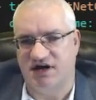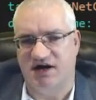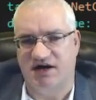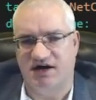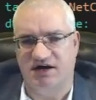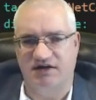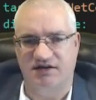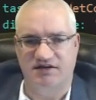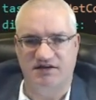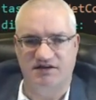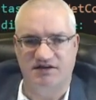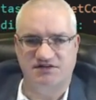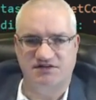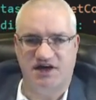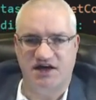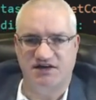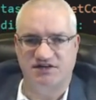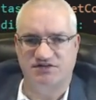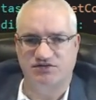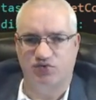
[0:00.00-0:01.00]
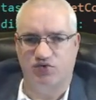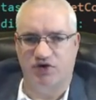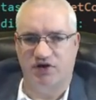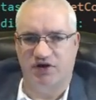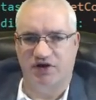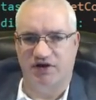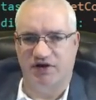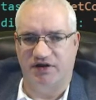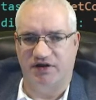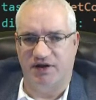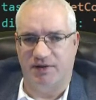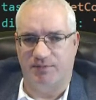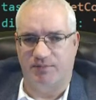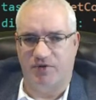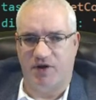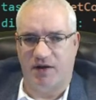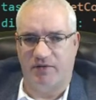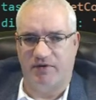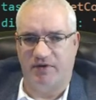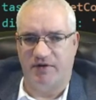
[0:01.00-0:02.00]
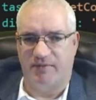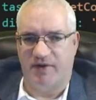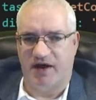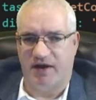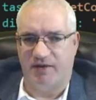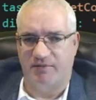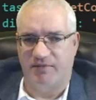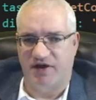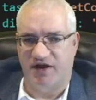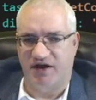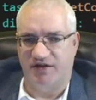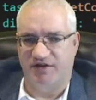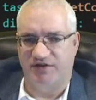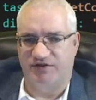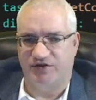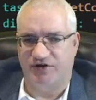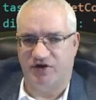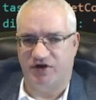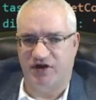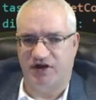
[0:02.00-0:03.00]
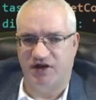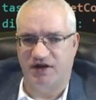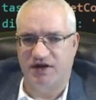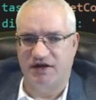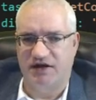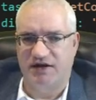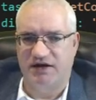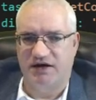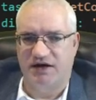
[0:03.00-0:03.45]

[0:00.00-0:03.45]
In this case, we're going to end up probably about 1:30.